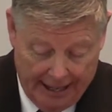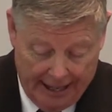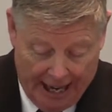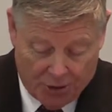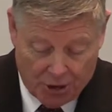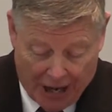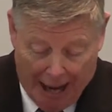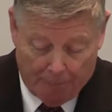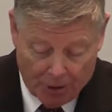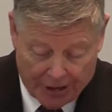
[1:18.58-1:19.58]
his
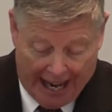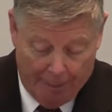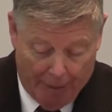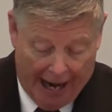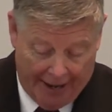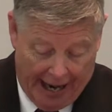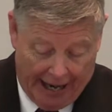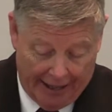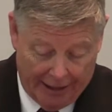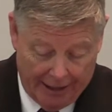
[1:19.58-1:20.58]
disciples came by
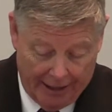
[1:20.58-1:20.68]
night